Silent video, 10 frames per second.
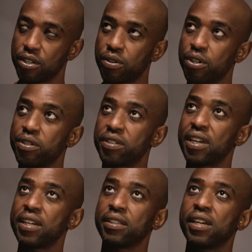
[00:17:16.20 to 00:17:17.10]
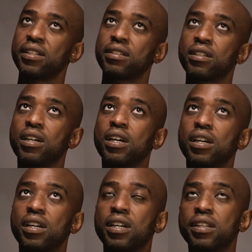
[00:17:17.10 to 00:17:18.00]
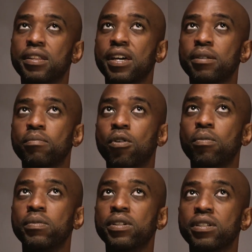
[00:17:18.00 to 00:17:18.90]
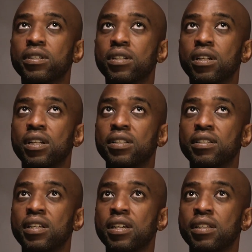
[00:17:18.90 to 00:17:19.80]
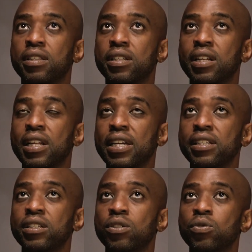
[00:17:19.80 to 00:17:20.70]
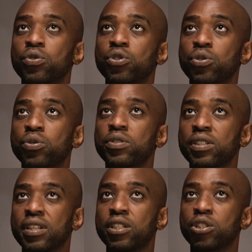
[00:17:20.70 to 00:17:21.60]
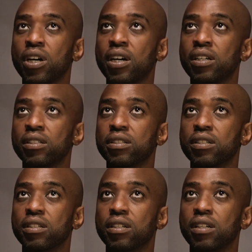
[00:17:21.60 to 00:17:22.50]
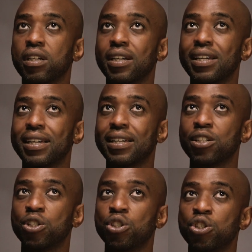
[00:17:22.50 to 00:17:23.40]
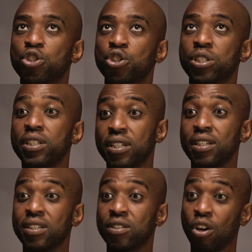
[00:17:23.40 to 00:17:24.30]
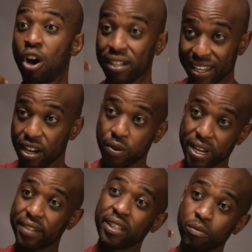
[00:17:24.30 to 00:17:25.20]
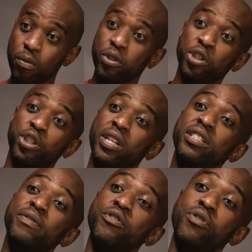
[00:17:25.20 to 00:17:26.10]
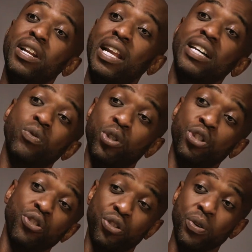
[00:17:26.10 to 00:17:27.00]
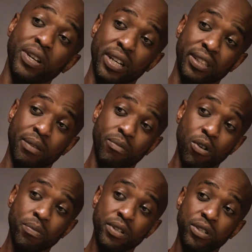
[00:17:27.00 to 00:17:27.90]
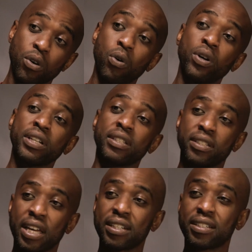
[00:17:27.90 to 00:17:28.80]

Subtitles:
So you're saying that in that moment, let's say that lady who's using that child, she is on heroin at that moment, so she doesn't even realize what she's doing at that moment, or is that?